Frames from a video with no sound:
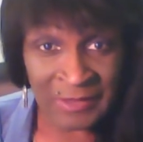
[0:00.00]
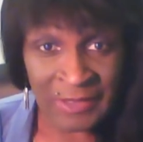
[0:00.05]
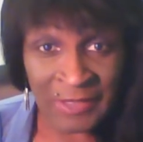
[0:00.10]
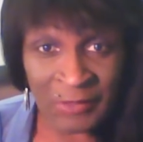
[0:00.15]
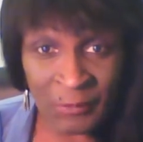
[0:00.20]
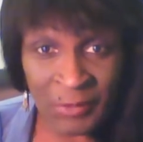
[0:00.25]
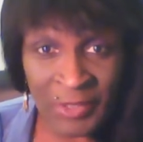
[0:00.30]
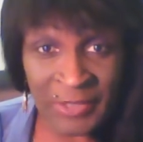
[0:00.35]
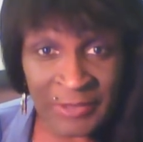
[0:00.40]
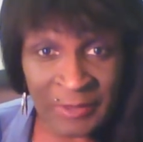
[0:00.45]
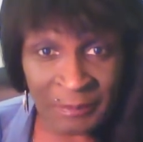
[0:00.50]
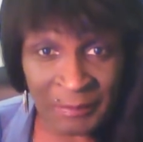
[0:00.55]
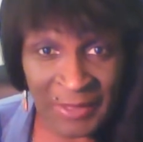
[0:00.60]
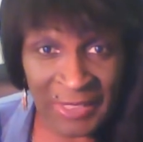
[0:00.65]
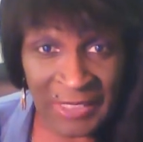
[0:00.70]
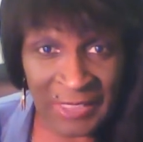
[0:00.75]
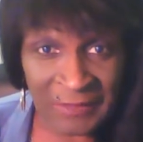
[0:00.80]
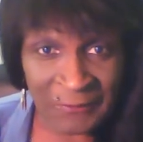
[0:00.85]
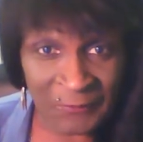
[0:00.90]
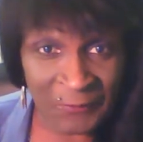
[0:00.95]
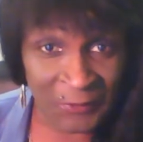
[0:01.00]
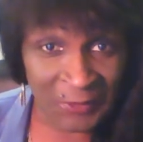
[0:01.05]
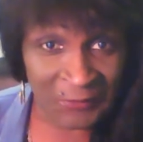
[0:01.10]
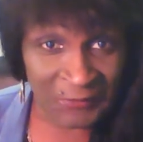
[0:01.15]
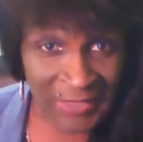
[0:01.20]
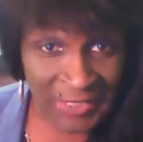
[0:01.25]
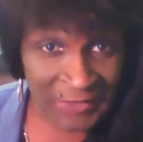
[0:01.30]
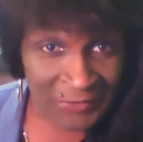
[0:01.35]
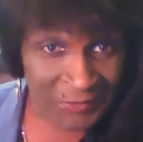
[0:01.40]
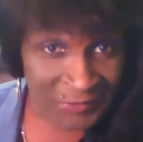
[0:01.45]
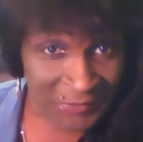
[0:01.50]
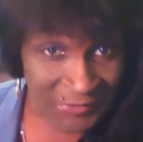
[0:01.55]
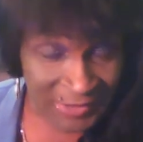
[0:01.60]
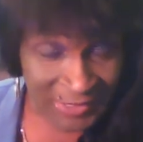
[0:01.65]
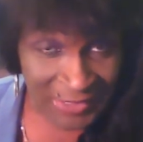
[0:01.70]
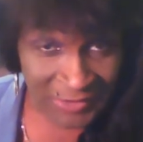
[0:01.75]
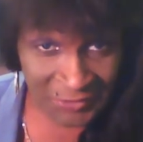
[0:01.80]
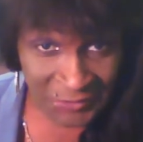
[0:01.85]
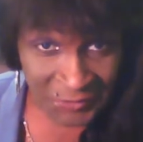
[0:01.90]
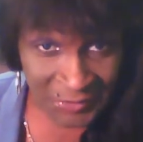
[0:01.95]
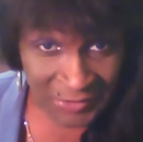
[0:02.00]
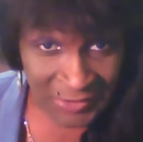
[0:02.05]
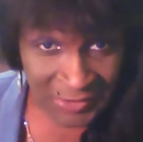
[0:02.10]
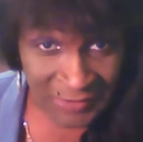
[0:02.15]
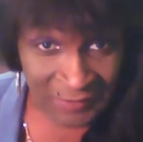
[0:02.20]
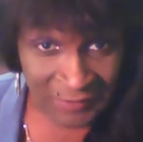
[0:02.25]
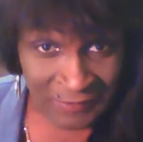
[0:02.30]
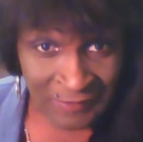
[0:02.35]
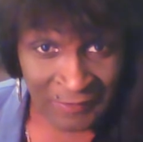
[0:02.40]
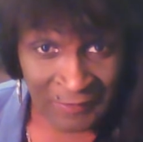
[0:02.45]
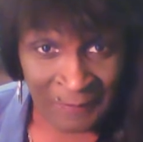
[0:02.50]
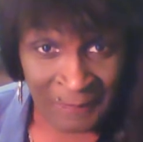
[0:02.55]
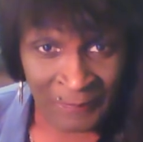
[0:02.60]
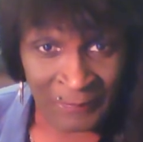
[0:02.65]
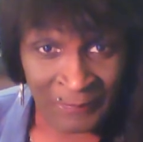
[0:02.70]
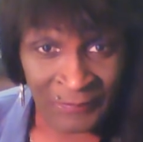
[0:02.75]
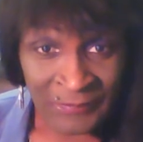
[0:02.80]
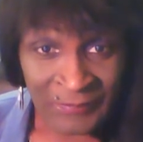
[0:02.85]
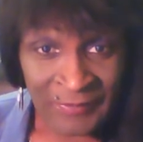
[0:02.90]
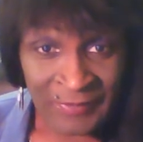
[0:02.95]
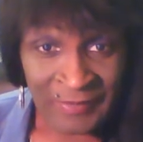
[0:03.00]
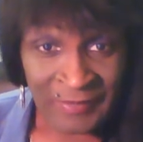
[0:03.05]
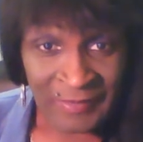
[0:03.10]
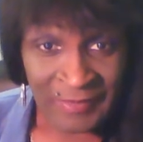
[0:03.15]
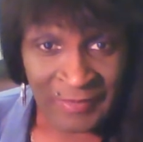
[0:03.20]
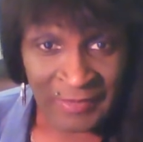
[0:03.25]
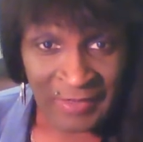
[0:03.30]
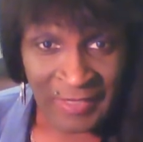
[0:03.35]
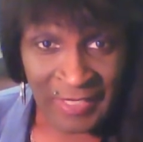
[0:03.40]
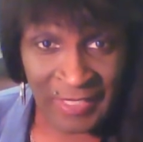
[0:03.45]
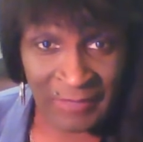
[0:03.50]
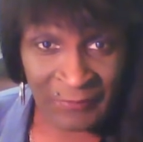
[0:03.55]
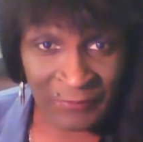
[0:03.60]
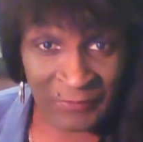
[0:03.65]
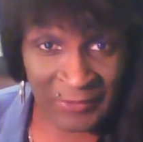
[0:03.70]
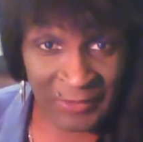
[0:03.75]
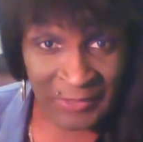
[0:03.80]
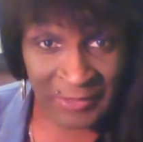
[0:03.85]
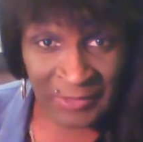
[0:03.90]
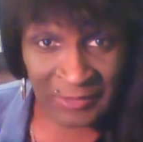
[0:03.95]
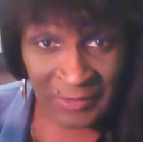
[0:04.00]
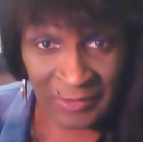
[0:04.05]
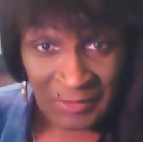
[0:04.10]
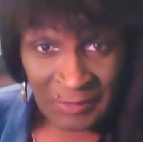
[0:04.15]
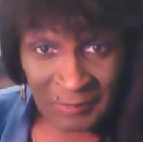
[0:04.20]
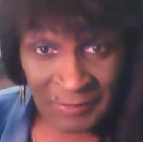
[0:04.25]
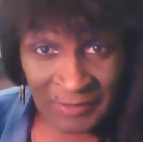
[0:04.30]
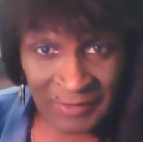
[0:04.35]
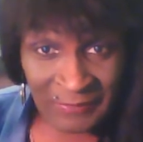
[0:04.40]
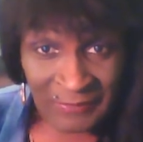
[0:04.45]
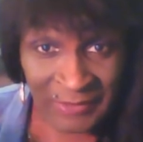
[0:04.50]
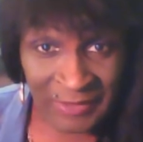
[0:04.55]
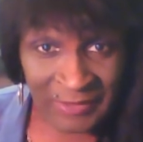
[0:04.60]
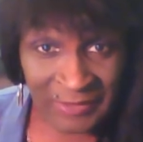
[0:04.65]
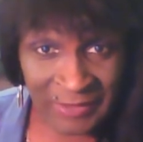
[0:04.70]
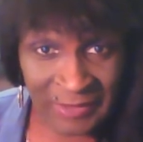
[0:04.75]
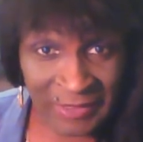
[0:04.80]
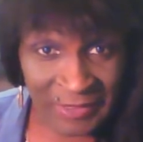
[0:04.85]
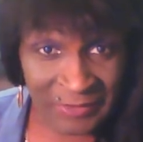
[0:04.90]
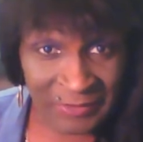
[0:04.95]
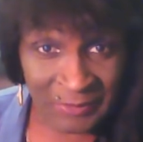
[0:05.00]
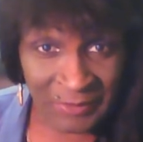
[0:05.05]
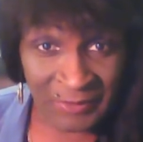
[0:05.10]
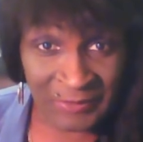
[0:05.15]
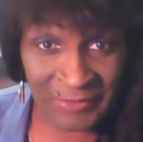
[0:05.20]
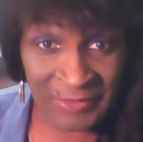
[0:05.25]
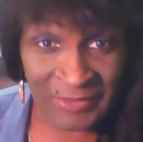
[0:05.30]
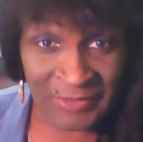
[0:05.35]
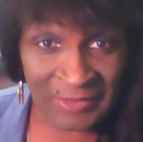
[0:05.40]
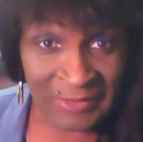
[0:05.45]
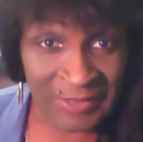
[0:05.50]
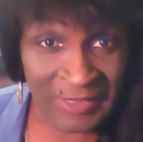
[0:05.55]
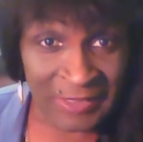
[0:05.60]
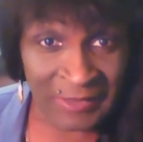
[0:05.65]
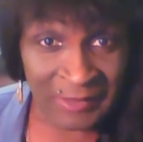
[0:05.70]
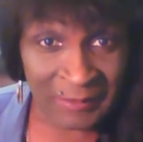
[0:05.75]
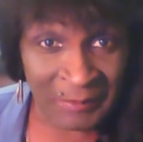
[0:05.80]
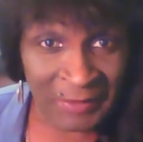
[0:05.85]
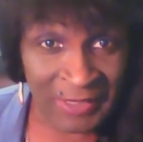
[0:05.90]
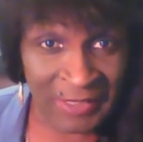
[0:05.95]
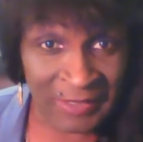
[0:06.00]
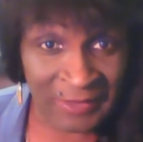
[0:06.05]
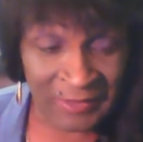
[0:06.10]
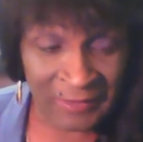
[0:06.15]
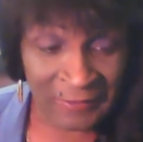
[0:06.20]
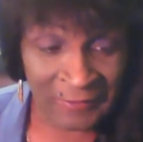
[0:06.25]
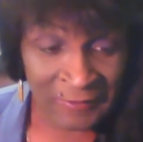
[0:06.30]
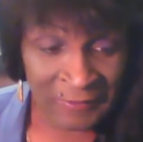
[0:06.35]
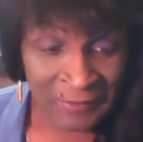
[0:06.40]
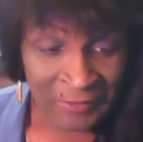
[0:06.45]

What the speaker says: It wasn't a body full of estrogen and very little bit of testosterone. This is not the body.